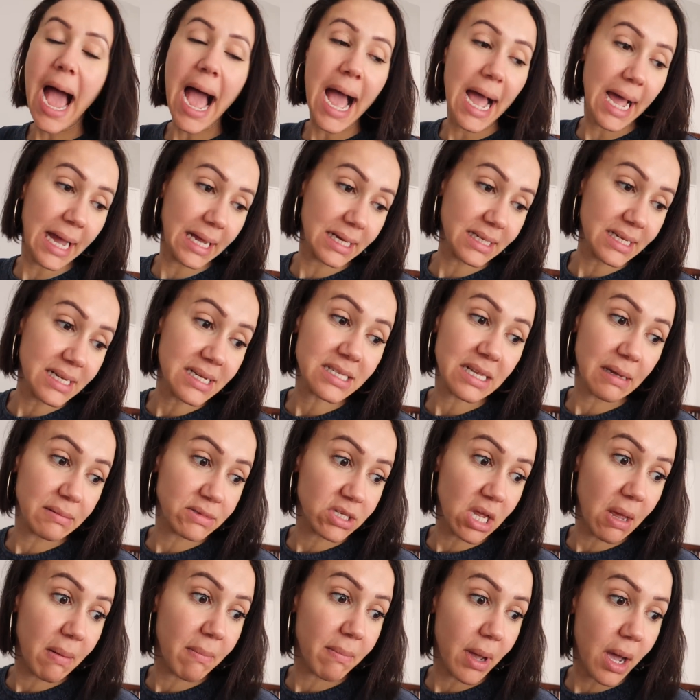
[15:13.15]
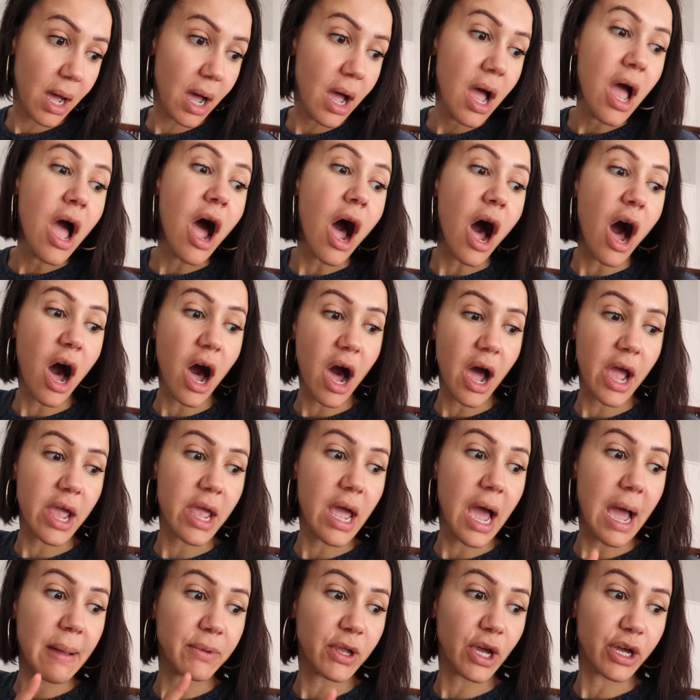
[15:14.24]
And in September, I
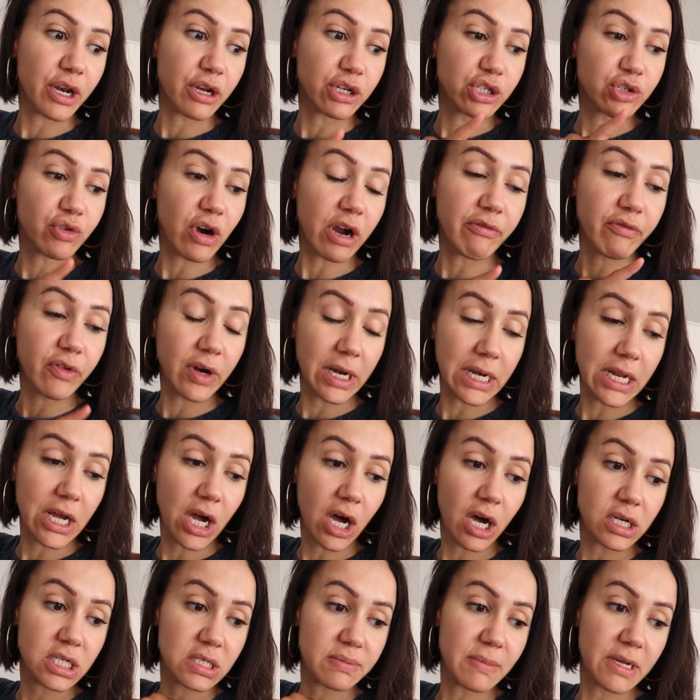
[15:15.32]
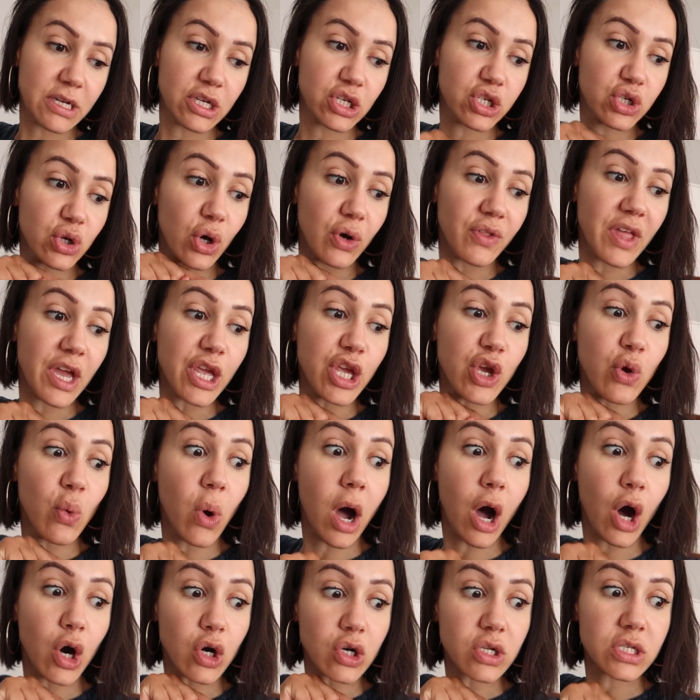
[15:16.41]
am going to try really hard to make sure that you
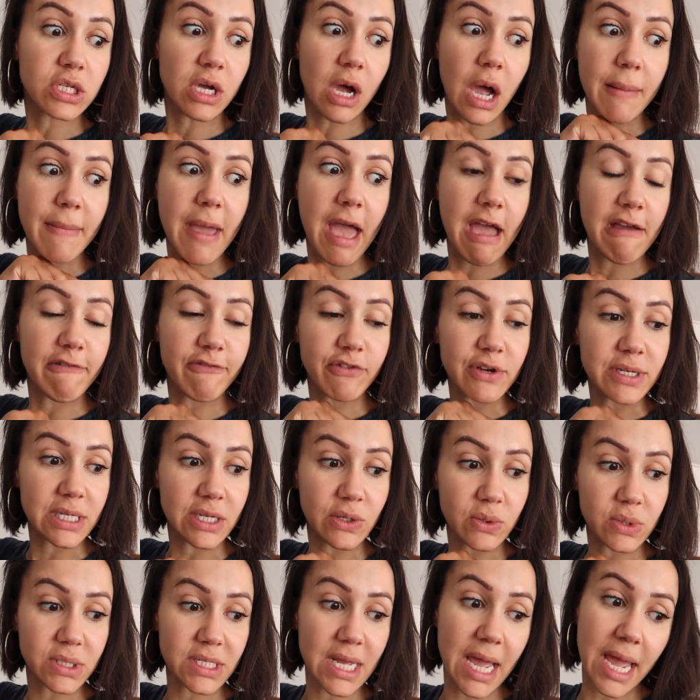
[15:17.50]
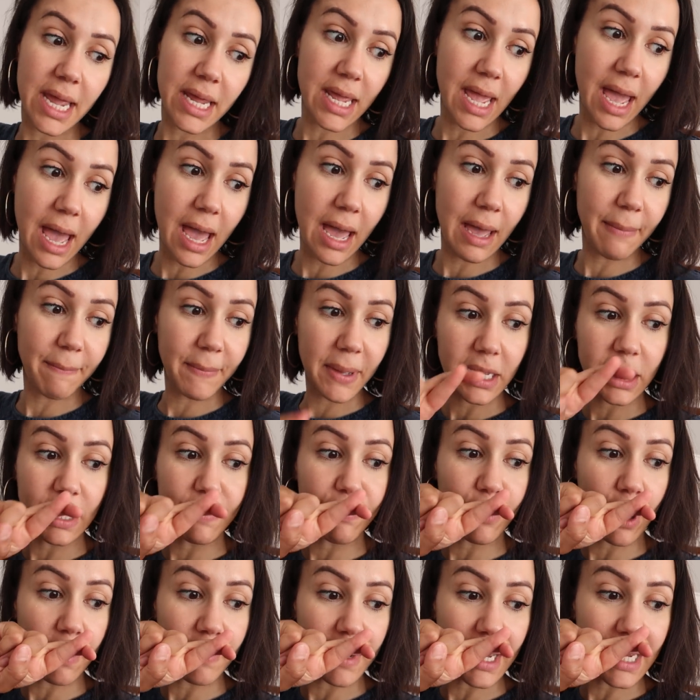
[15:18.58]
are on time every single day, yeah? Pinky
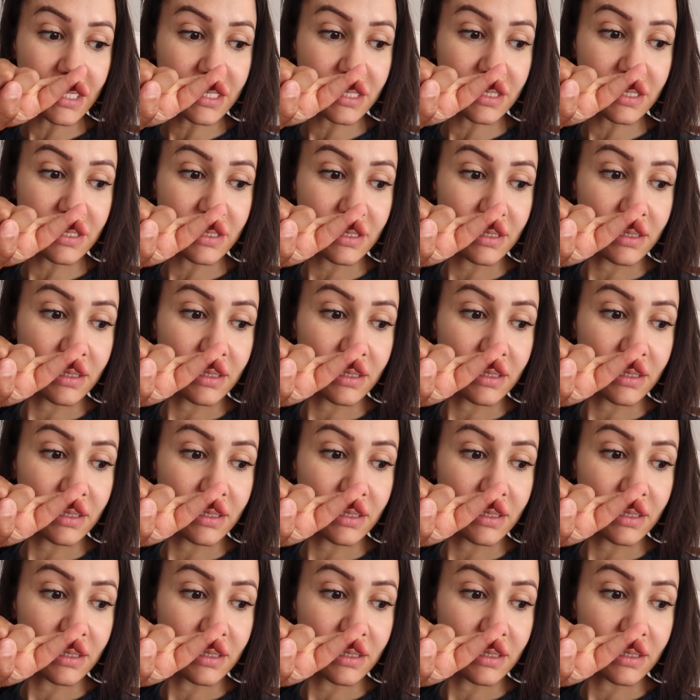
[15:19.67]
promise?